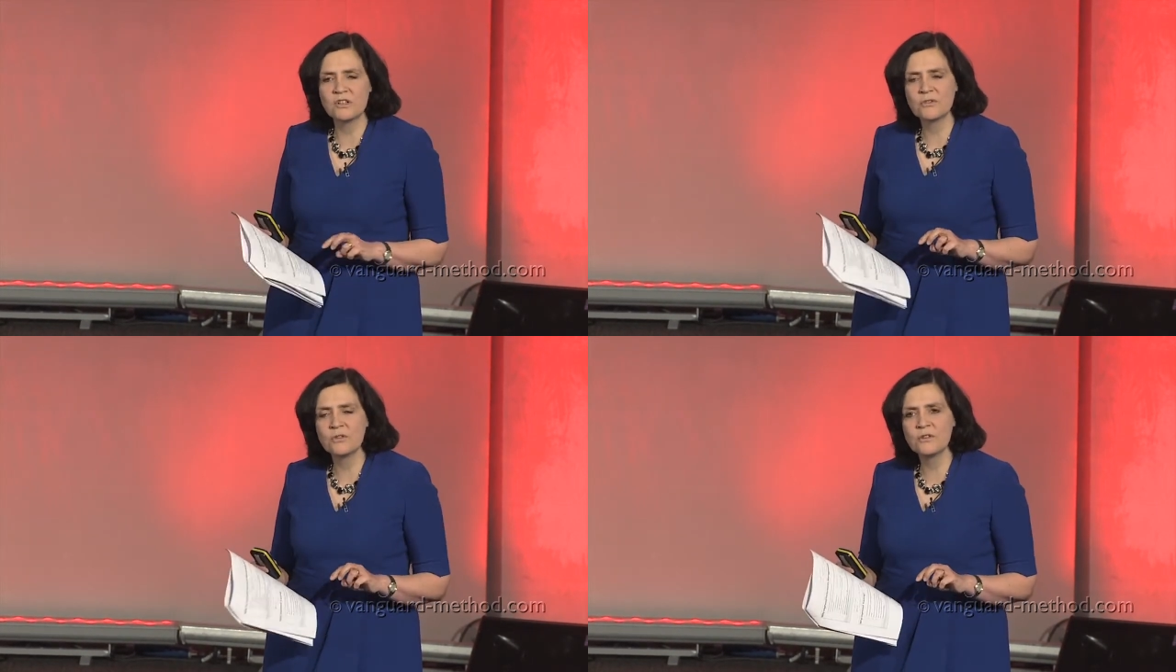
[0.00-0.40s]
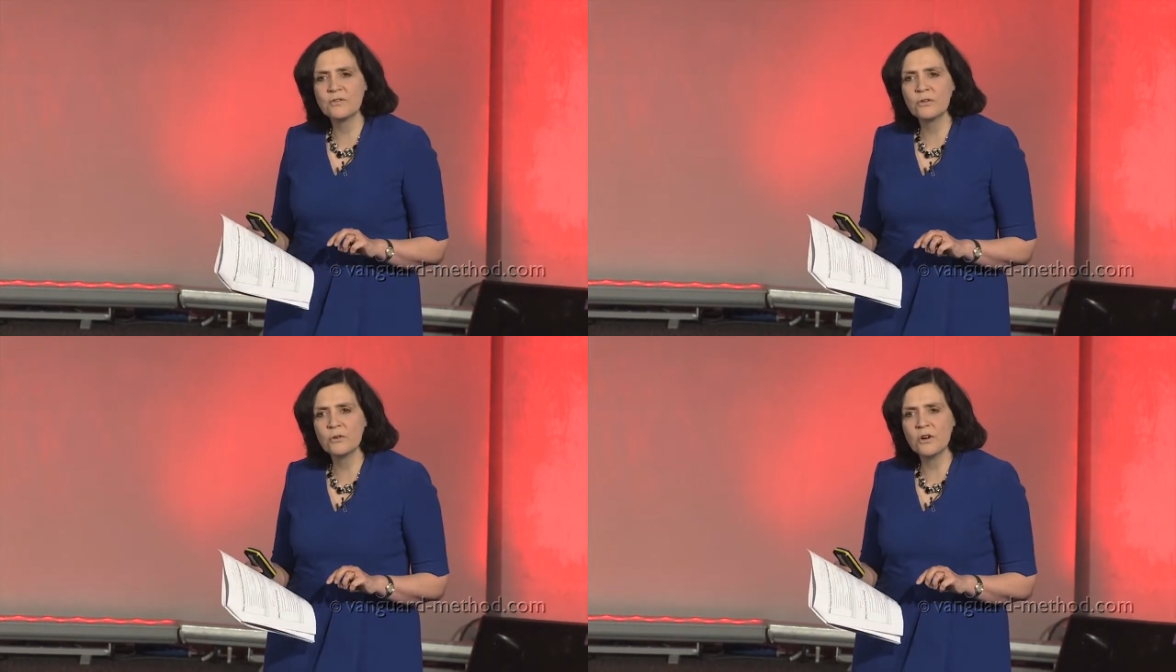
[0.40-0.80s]
through the
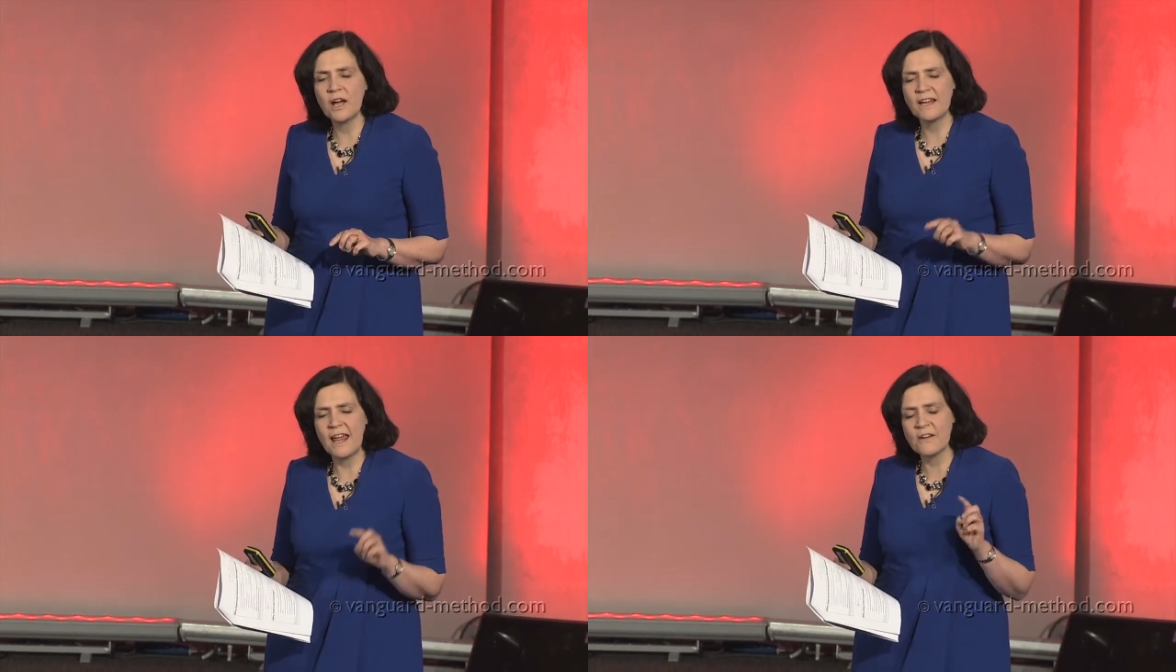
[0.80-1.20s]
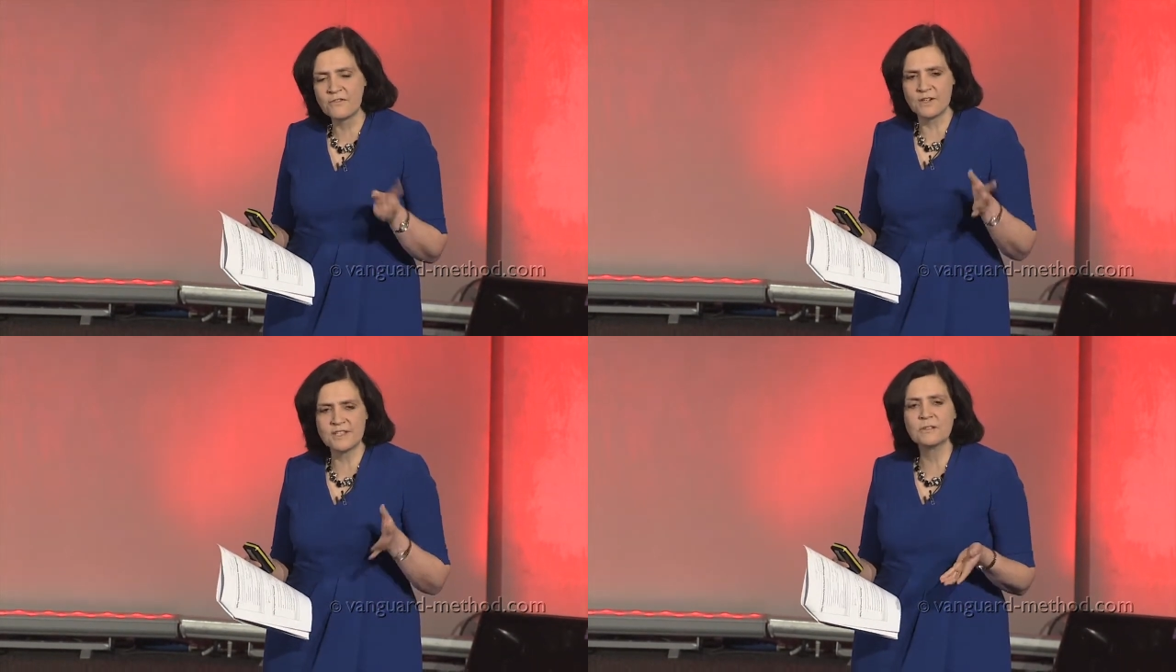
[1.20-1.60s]
floor, and
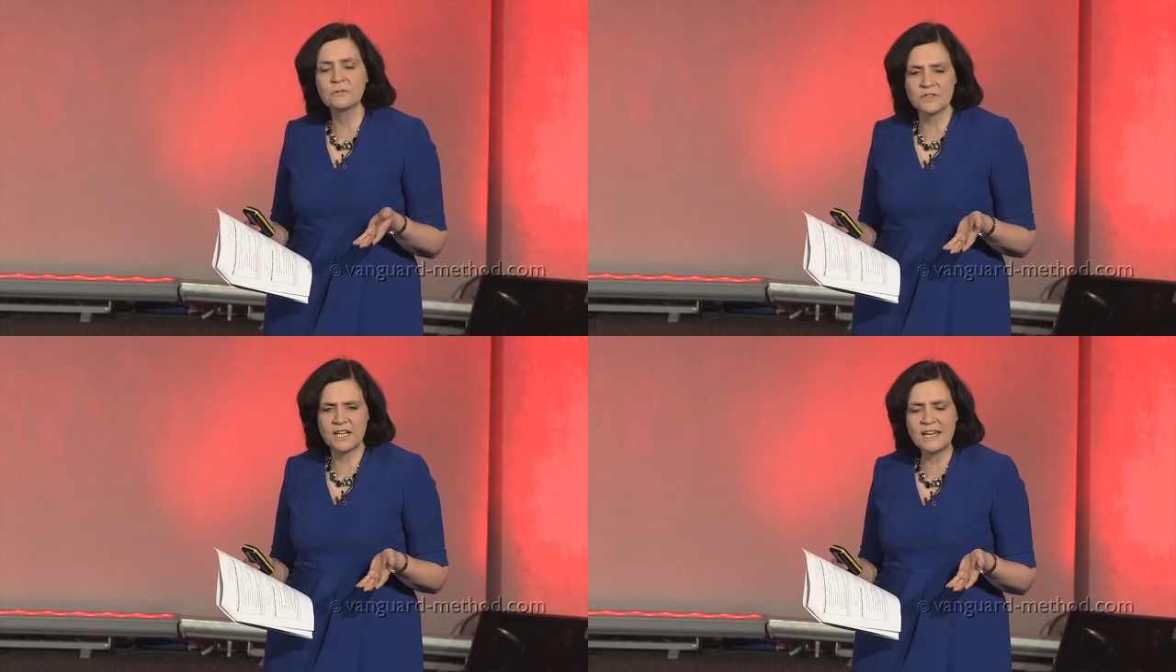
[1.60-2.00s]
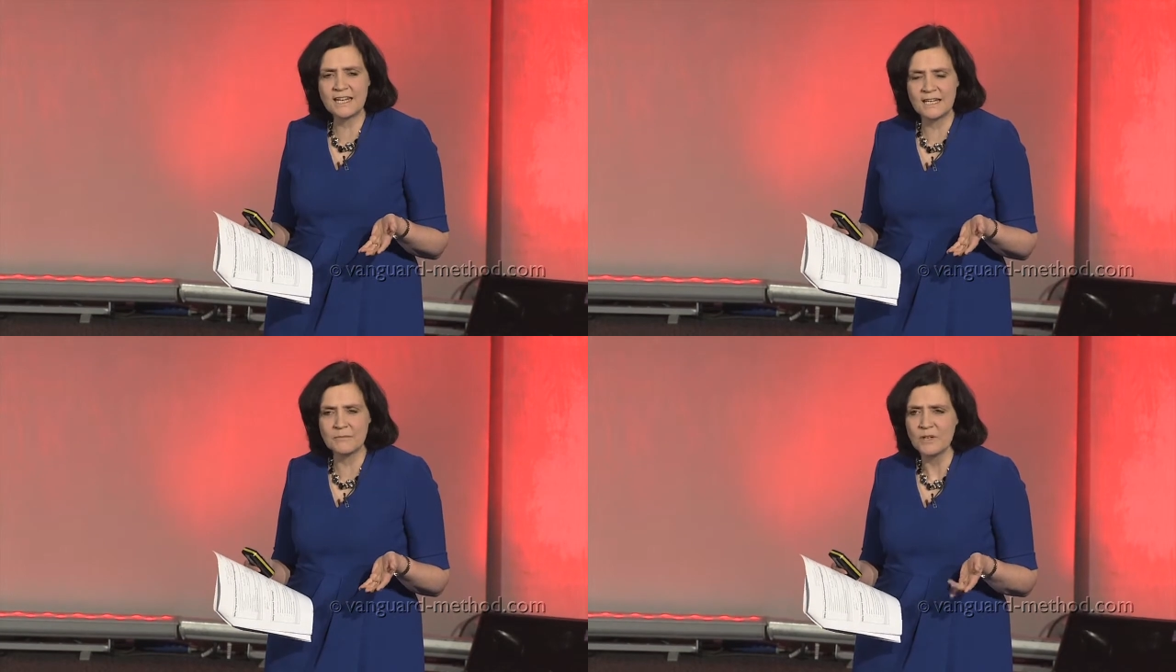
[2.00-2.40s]
every single
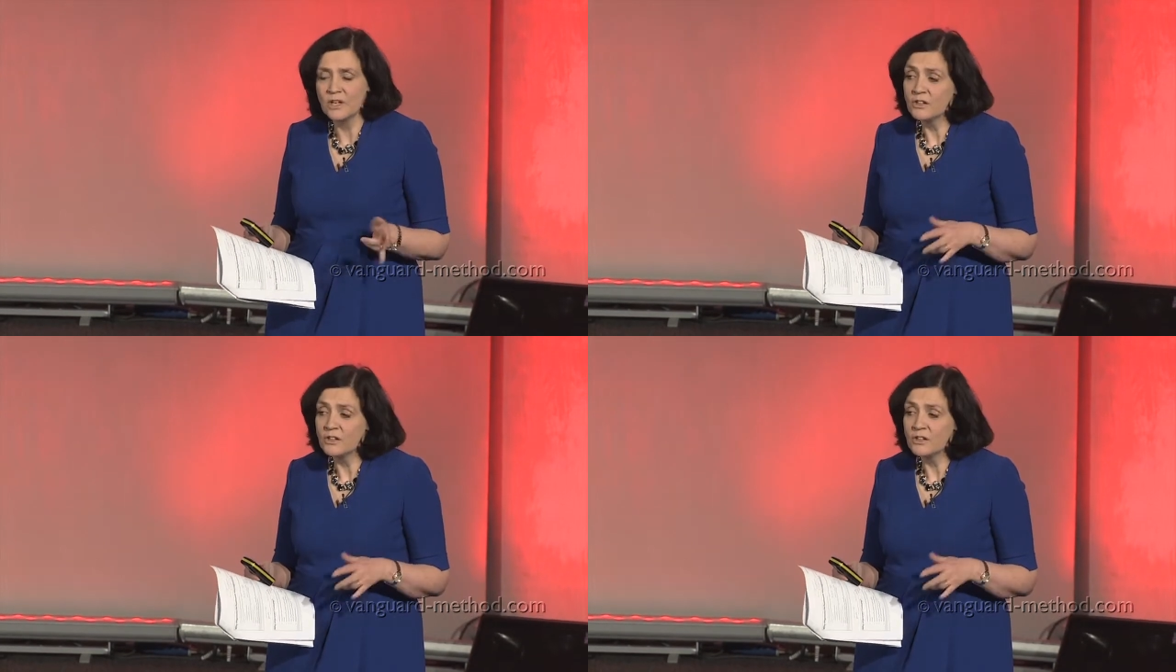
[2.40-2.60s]
team